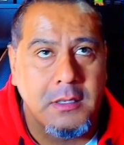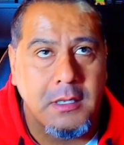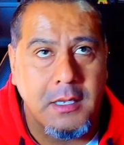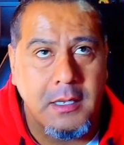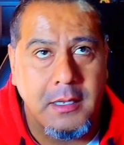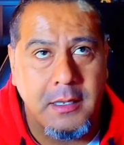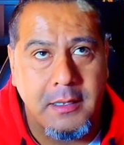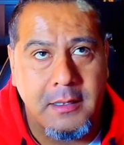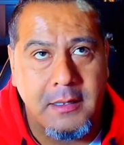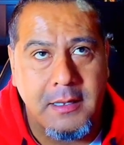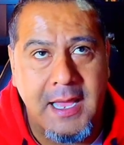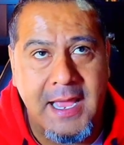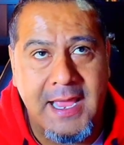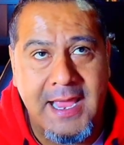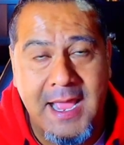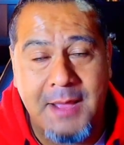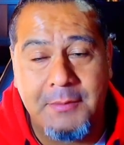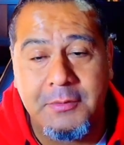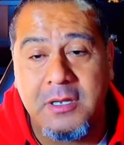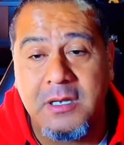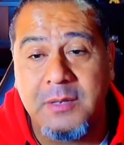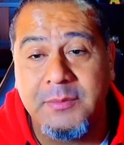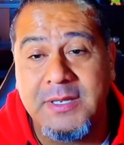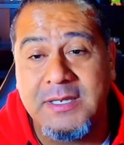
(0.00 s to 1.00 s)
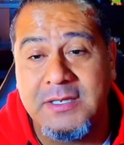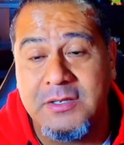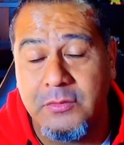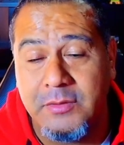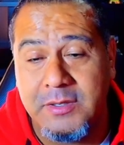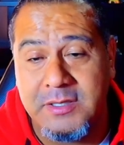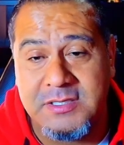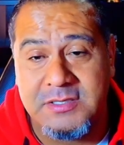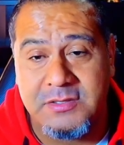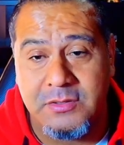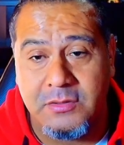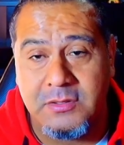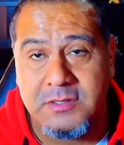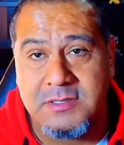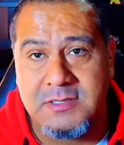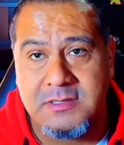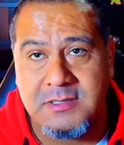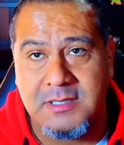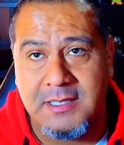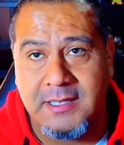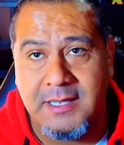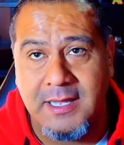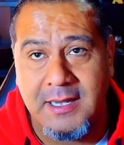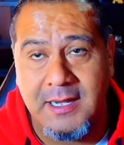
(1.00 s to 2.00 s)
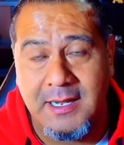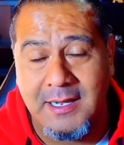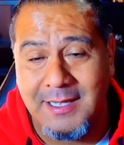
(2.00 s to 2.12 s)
I am going to be doing certs again.